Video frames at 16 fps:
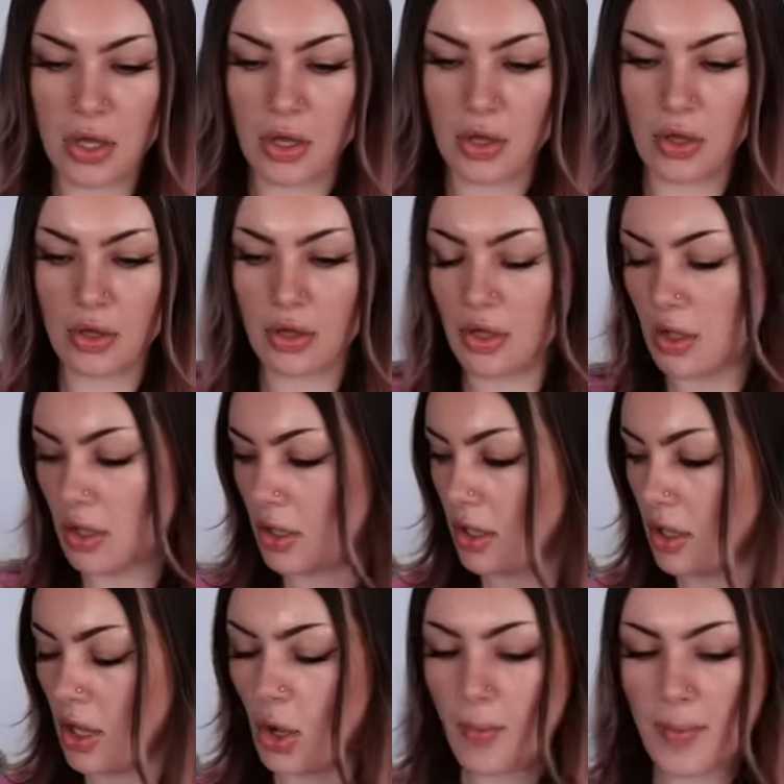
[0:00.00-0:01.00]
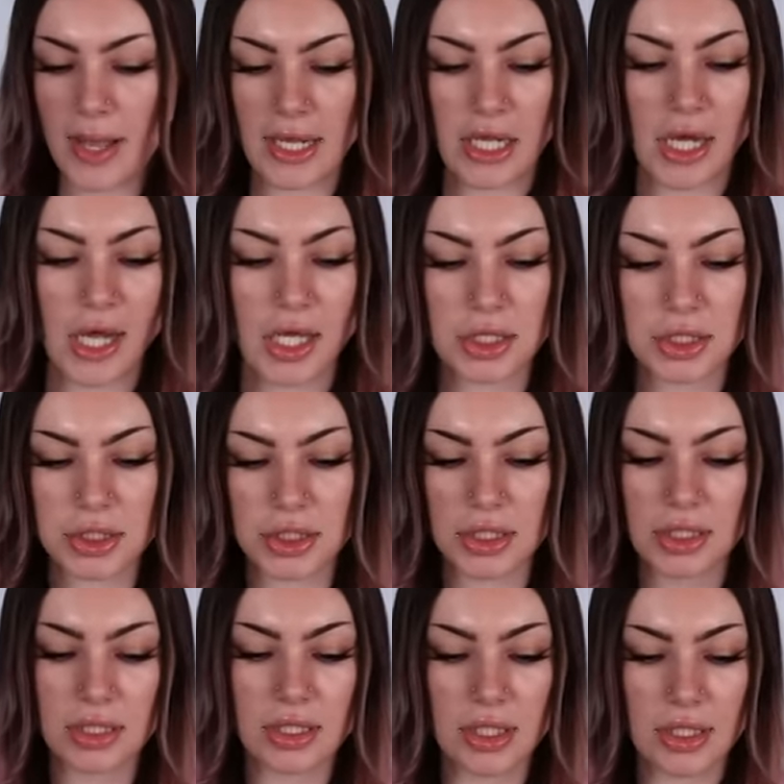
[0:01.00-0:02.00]
oh my gosh,
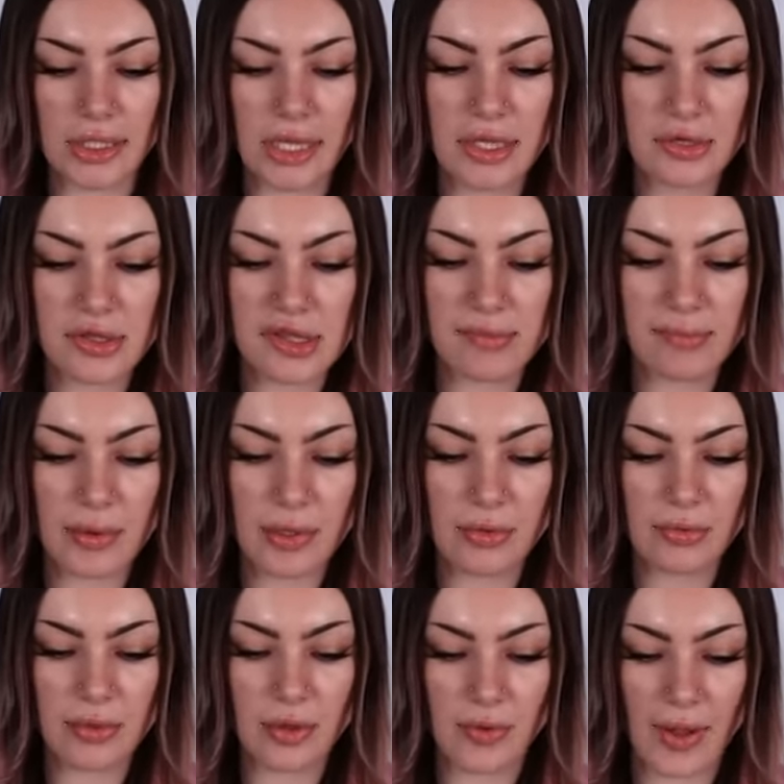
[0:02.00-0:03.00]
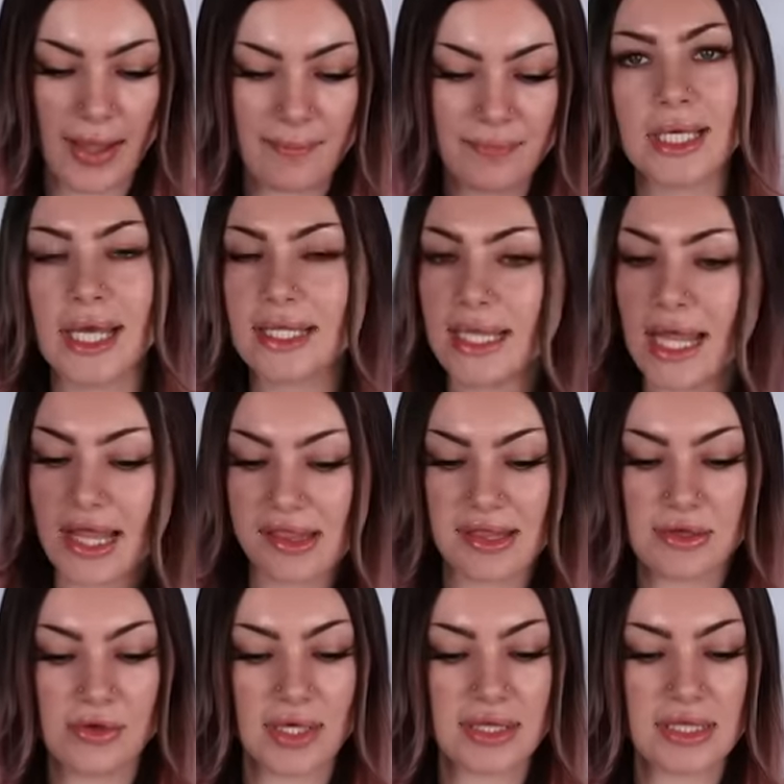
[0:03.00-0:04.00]
a little spoon. Okay. And
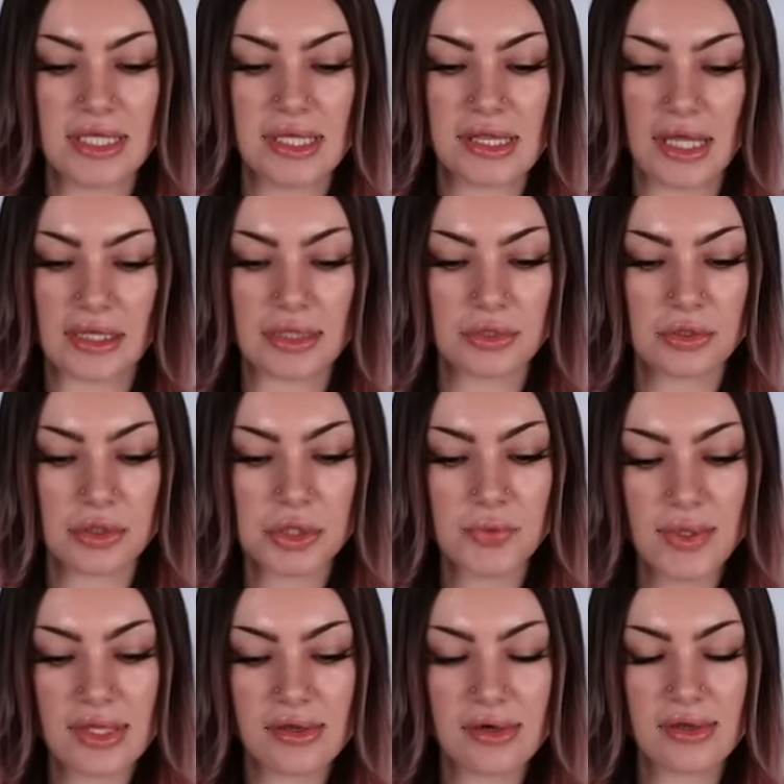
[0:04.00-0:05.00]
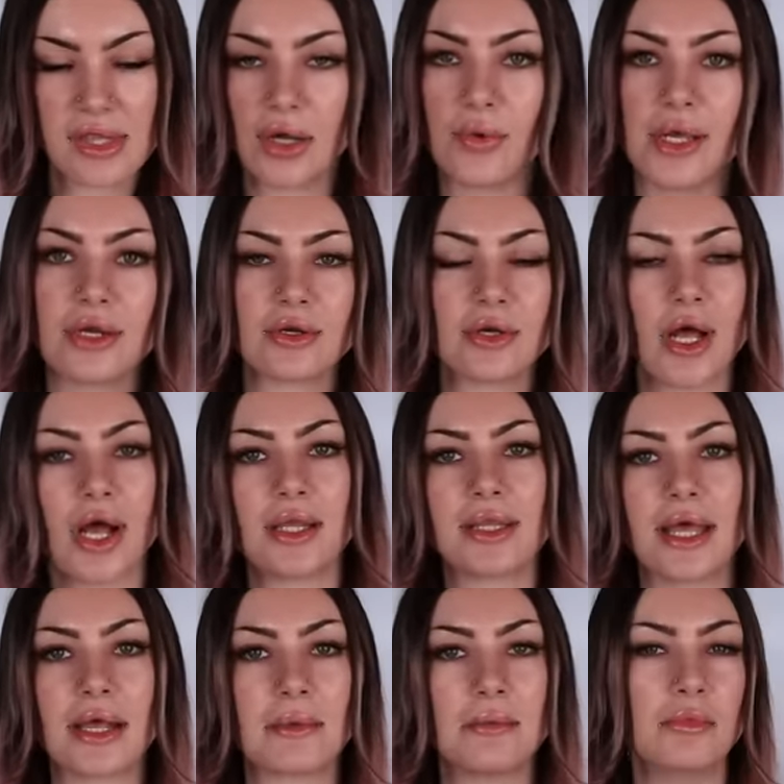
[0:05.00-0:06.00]
lastly, you get these like little tweezers. That way you're not
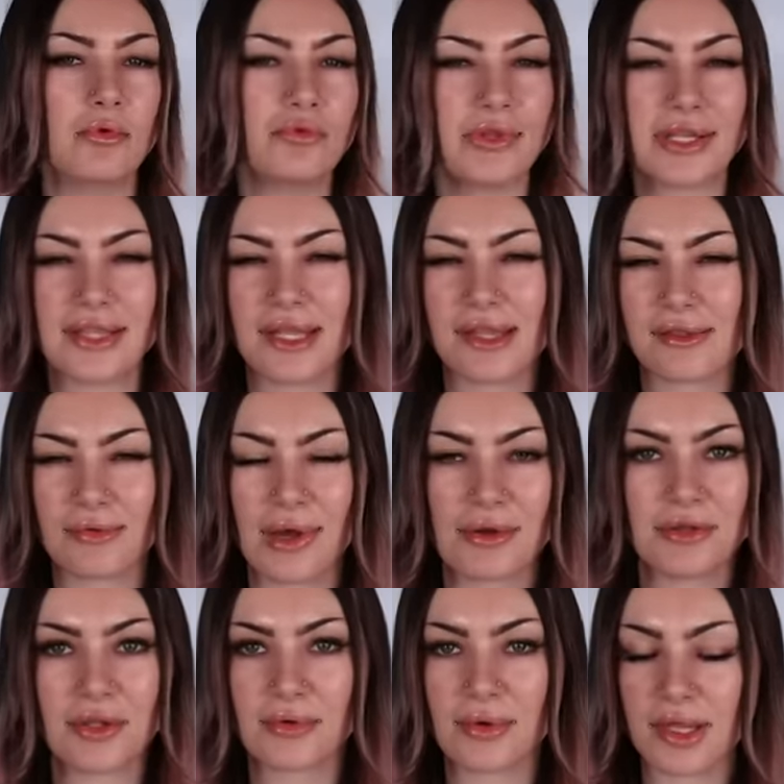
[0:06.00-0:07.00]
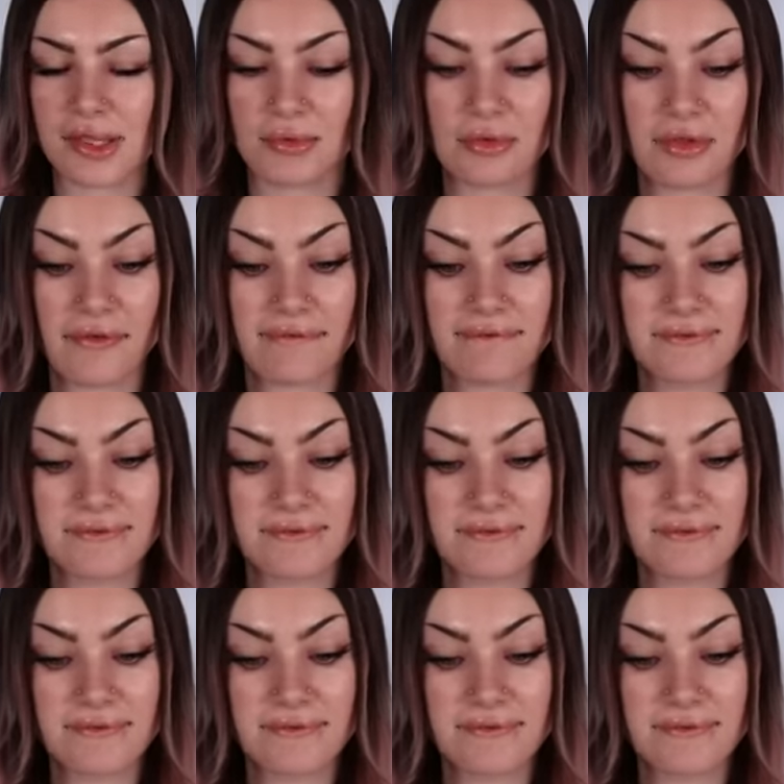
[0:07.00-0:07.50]
like moving things around in the resin with your